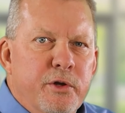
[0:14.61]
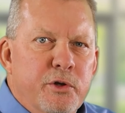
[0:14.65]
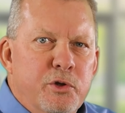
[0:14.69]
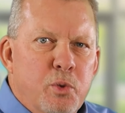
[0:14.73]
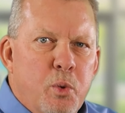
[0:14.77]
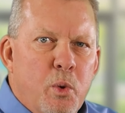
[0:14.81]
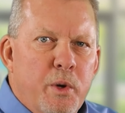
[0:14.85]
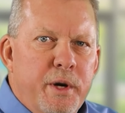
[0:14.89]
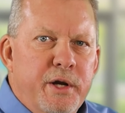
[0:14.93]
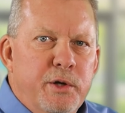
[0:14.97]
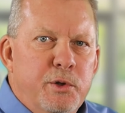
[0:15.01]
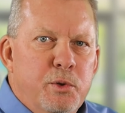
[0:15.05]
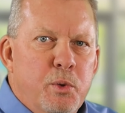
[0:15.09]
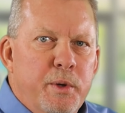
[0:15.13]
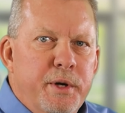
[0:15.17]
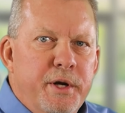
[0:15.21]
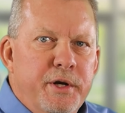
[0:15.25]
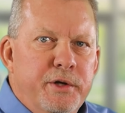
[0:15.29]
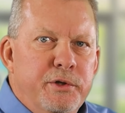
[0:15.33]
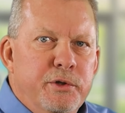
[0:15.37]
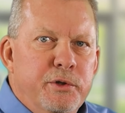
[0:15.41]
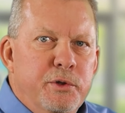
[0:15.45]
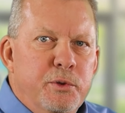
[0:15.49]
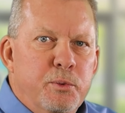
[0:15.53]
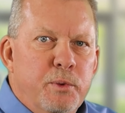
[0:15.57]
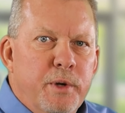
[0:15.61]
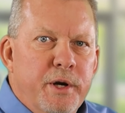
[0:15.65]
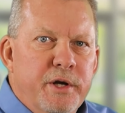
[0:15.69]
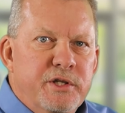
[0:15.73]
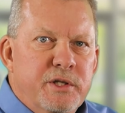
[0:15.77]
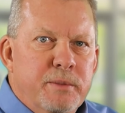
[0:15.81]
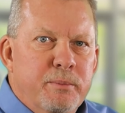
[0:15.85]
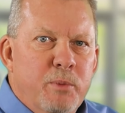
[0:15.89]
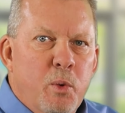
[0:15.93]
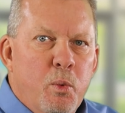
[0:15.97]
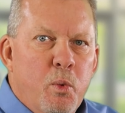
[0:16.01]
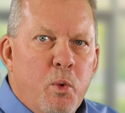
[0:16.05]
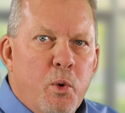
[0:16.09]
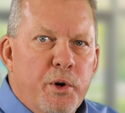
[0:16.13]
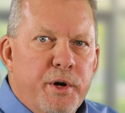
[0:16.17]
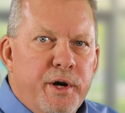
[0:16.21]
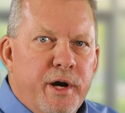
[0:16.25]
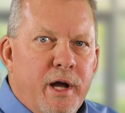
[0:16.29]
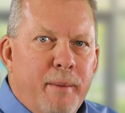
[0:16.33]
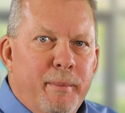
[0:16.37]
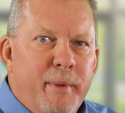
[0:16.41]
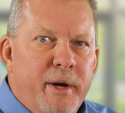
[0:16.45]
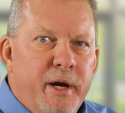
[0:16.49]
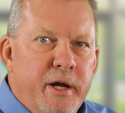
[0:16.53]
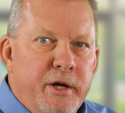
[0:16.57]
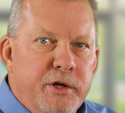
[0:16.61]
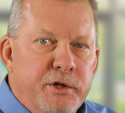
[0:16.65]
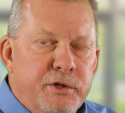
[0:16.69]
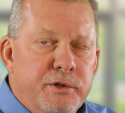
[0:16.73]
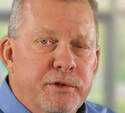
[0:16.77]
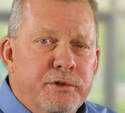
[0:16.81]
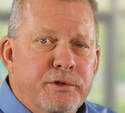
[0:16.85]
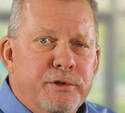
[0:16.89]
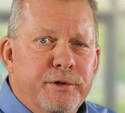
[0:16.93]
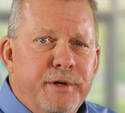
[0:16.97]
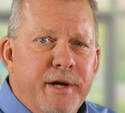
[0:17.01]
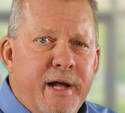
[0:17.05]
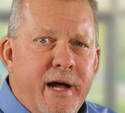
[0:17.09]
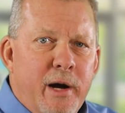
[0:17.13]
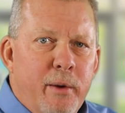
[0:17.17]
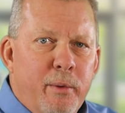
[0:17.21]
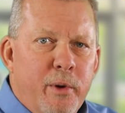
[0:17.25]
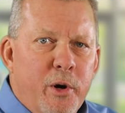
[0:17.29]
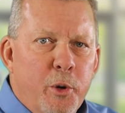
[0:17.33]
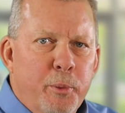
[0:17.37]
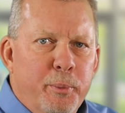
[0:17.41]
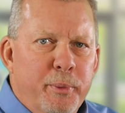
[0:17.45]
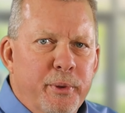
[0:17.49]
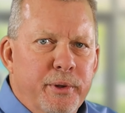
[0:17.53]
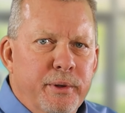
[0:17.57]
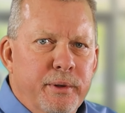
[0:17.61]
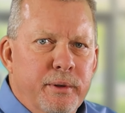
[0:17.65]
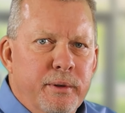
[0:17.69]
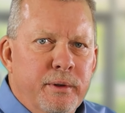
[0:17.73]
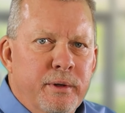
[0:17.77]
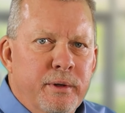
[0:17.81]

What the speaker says: The 2022 RAISM Award nominations are now open.